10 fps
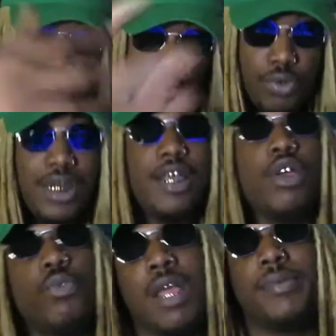that you sing in
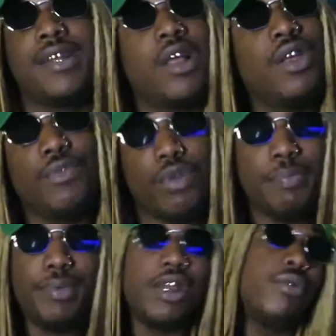your raps, and I don't even
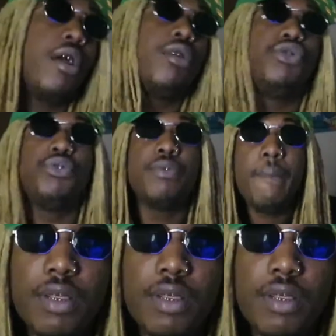wanna be around you.